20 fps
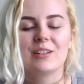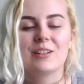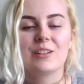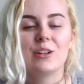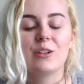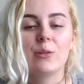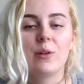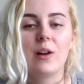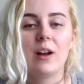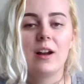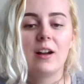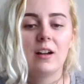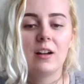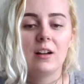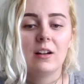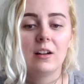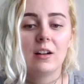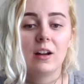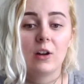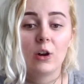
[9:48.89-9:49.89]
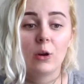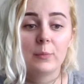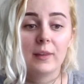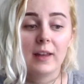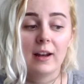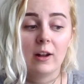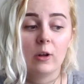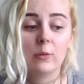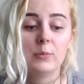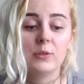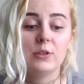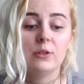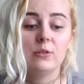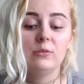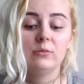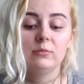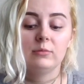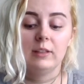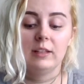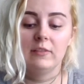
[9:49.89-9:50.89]
So uh, I uh, hope that helped
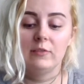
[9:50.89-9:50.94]
you.